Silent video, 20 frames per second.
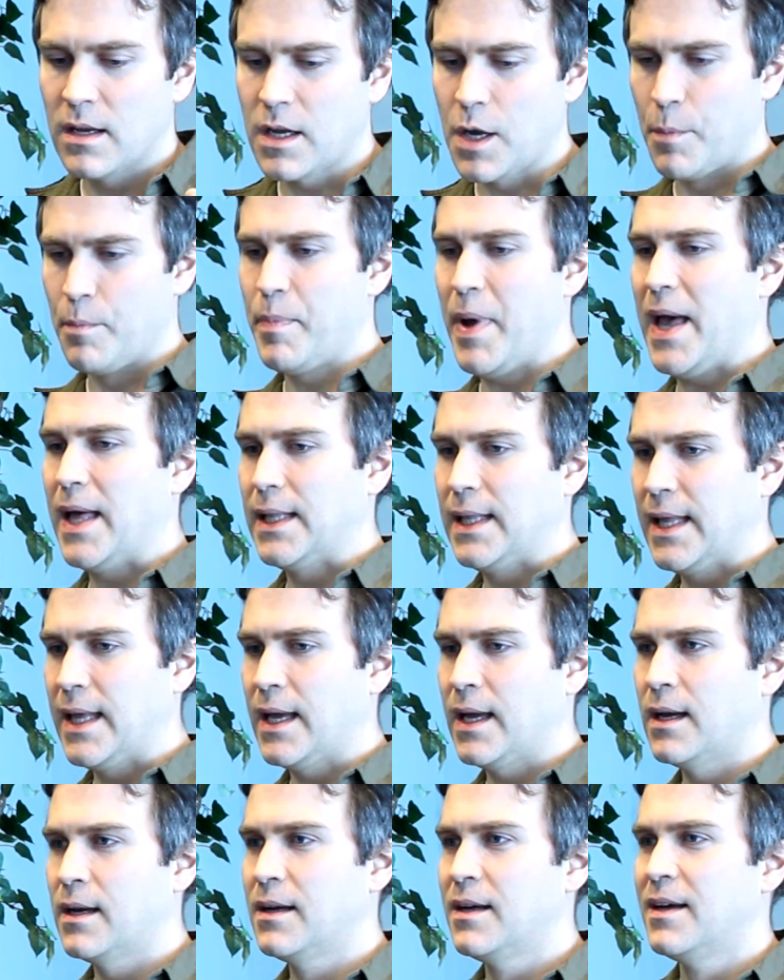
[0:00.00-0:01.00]

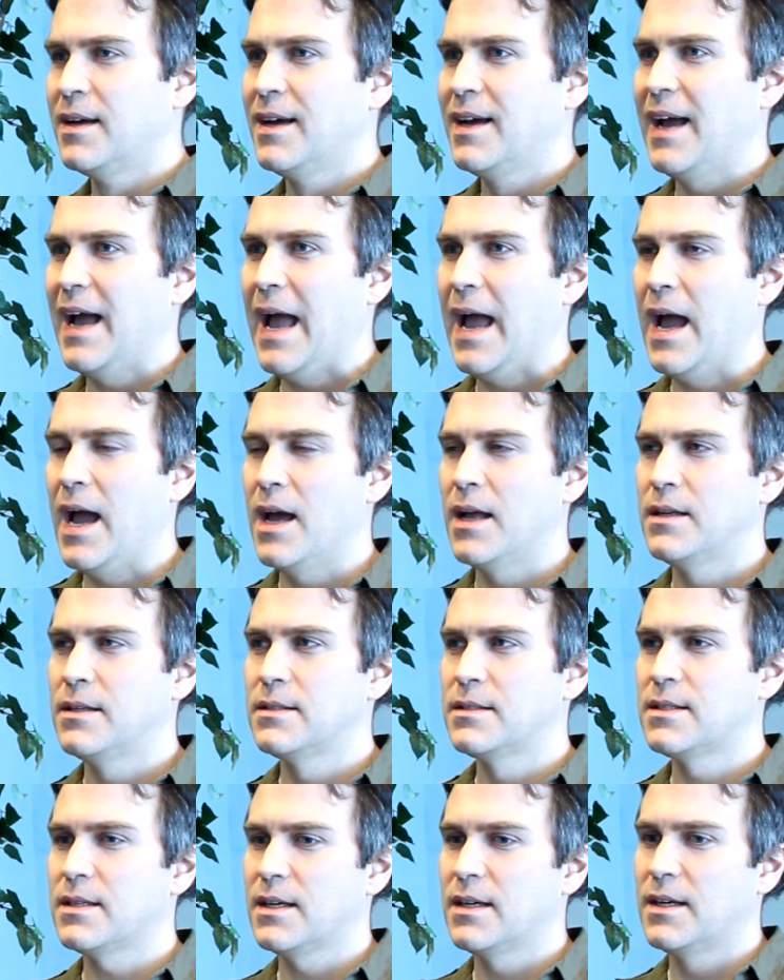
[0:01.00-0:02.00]
compelling,
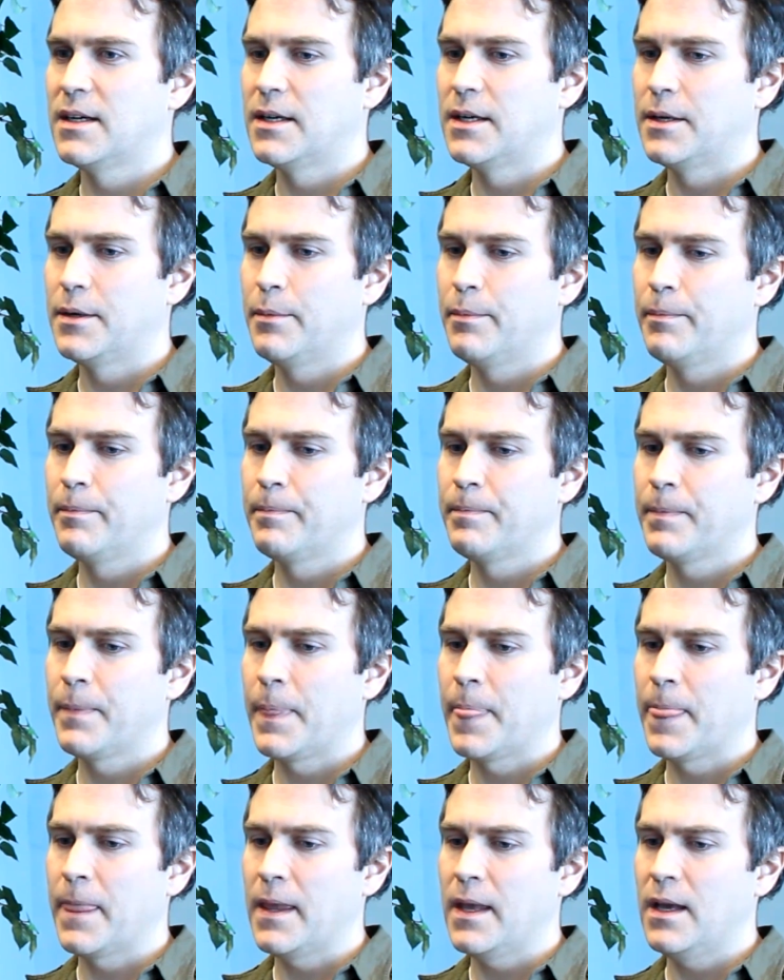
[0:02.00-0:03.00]
and
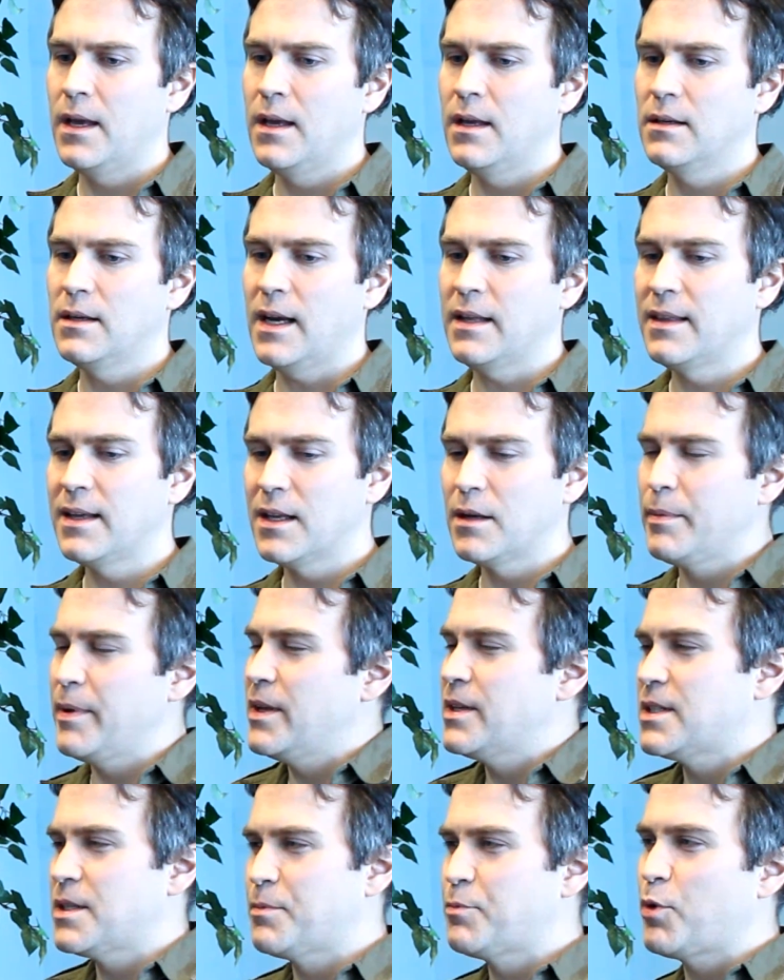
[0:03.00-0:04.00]
I think it'll be
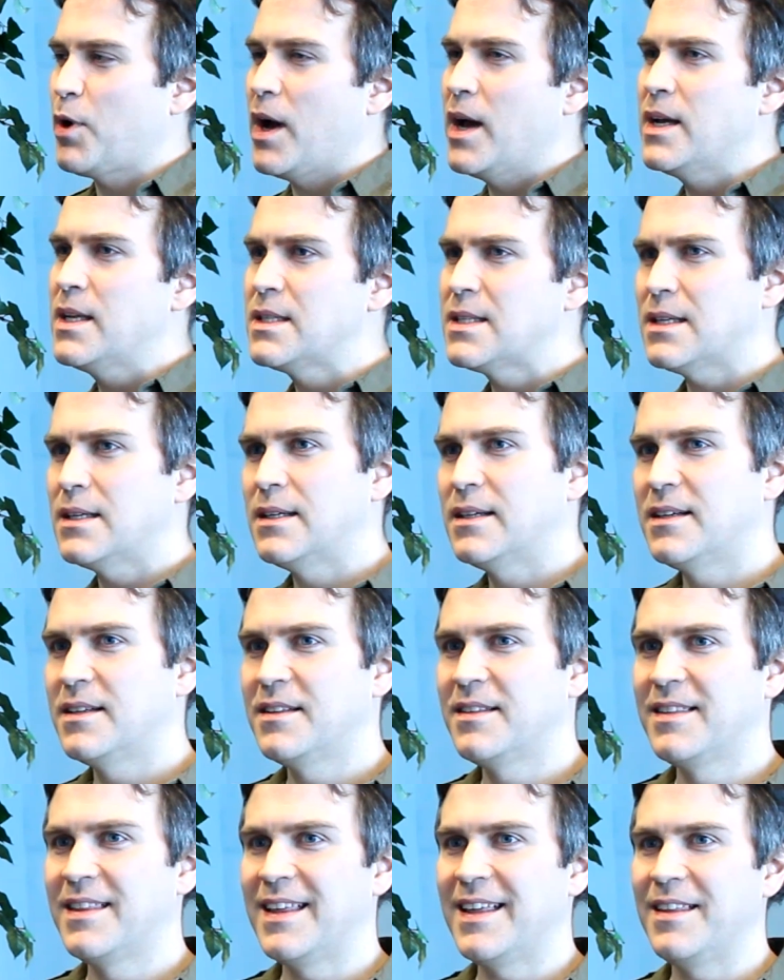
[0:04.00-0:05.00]
a surprise.
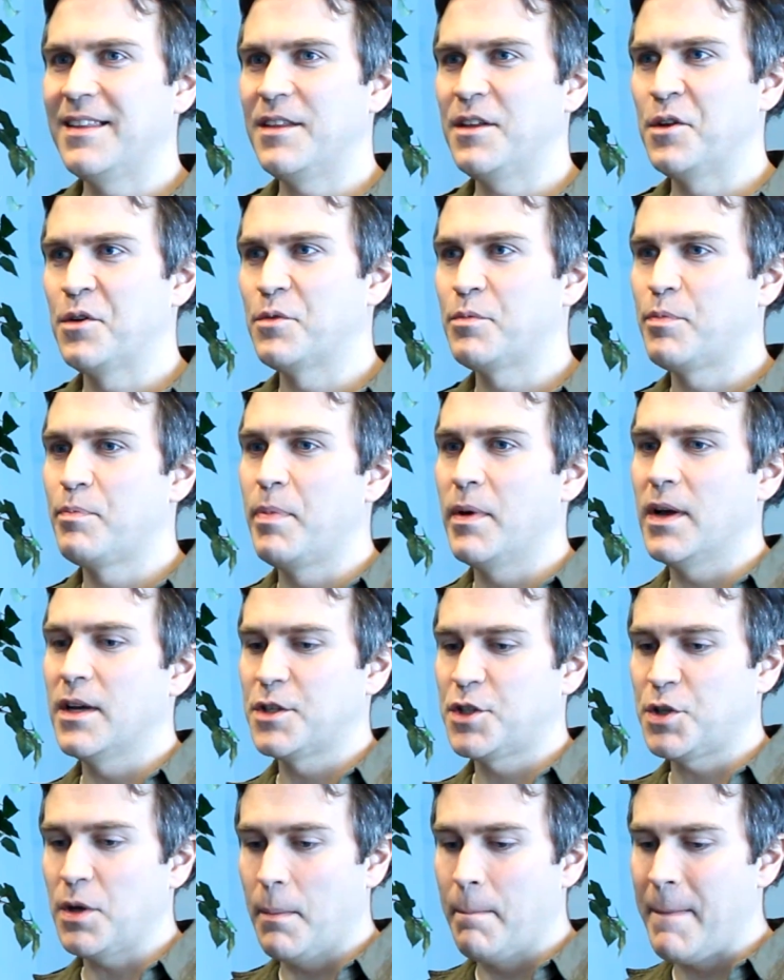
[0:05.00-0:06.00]
You know,
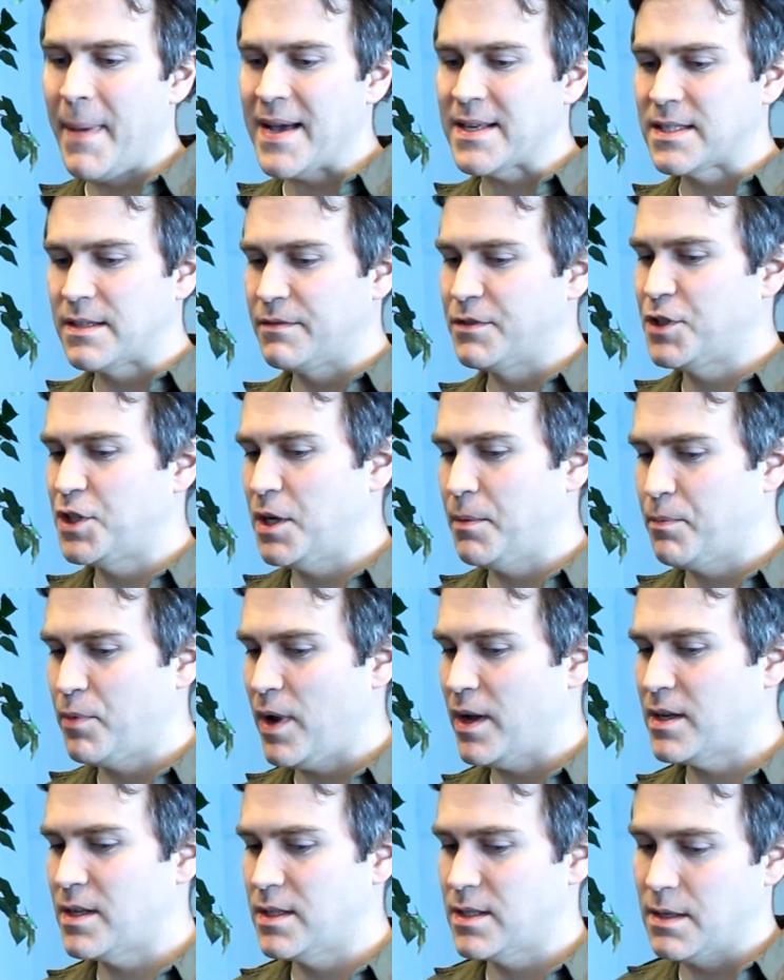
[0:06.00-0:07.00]
a massive
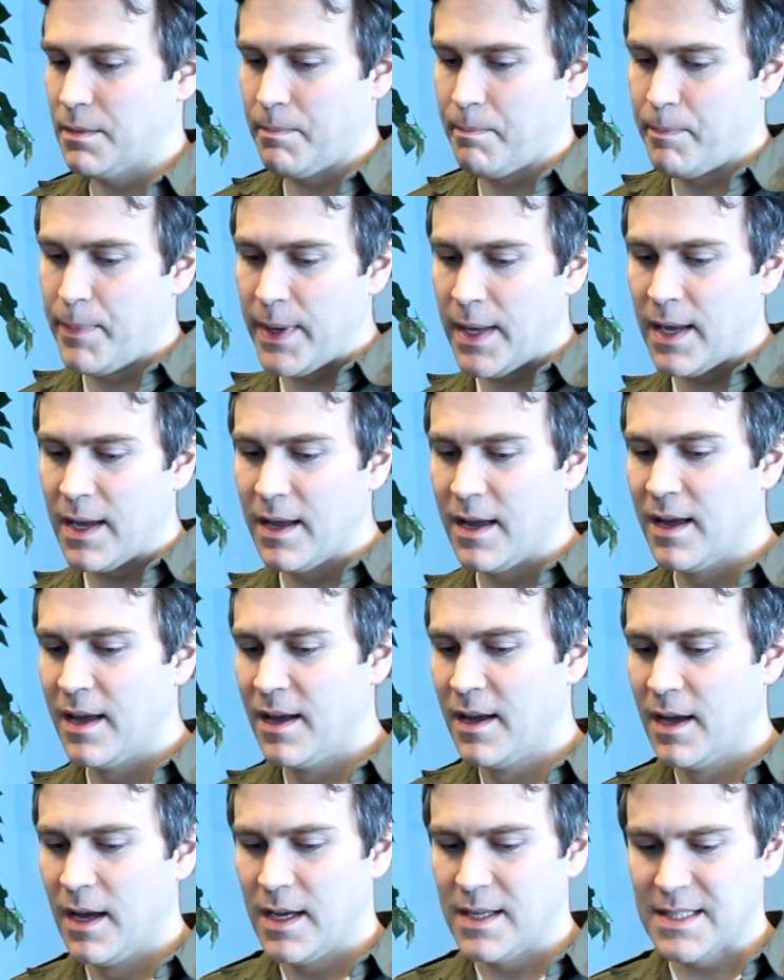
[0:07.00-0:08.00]
shipwreck is
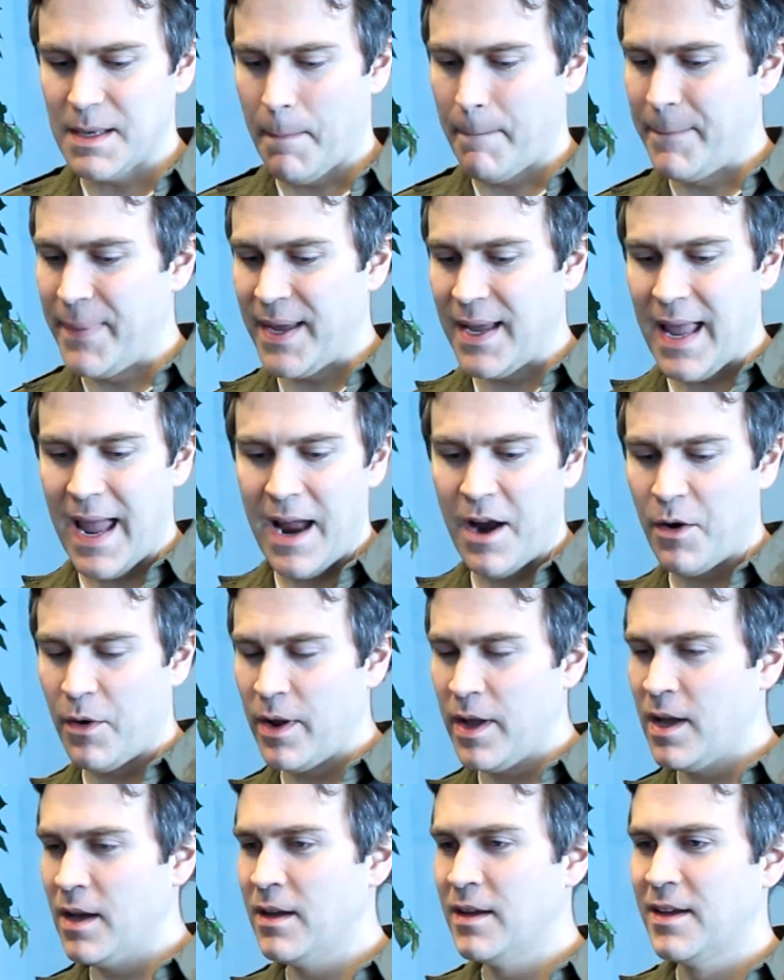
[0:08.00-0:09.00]
a big
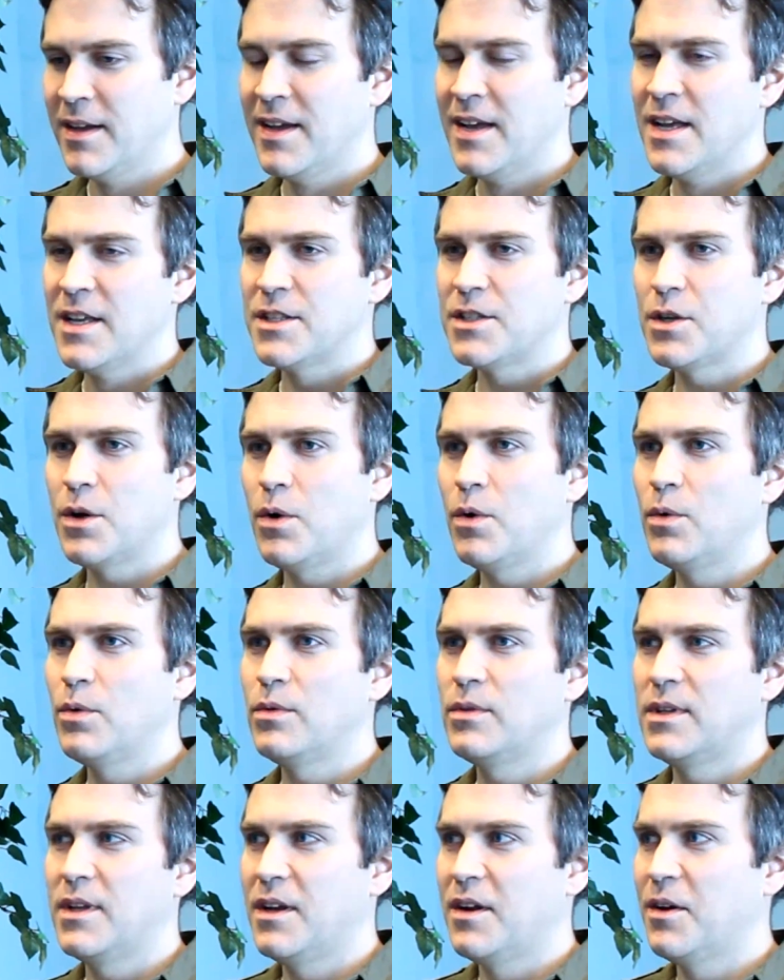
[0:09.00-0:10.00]
area. So,
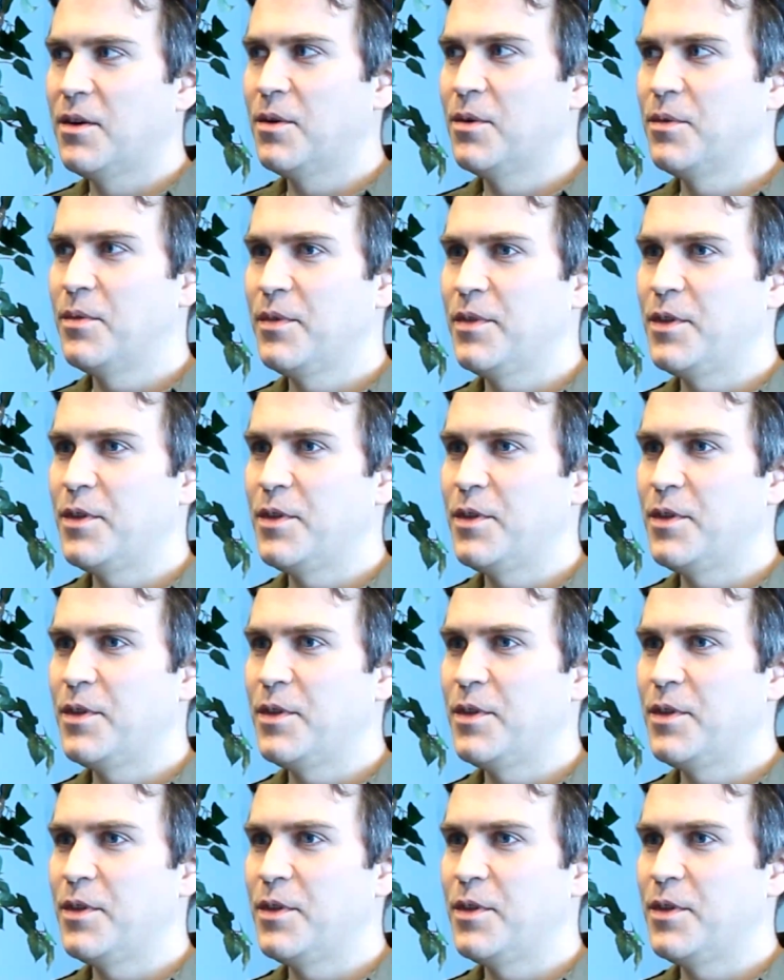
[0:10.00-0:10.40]
you know,